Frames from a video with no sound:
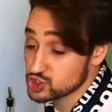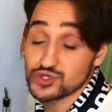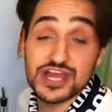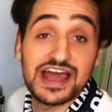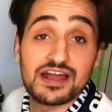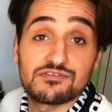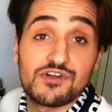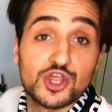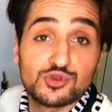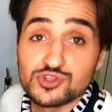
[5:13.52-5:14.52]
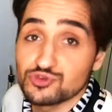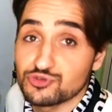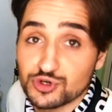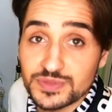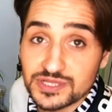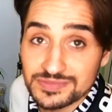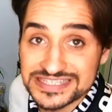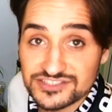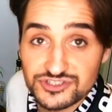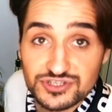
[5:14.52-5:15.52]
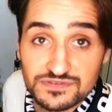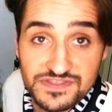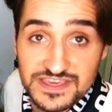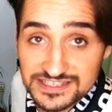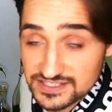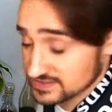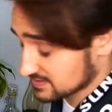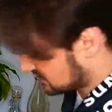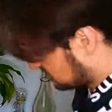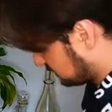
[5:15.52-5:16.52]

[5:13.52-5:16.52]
should have 3 to 4 millimeters of thickness.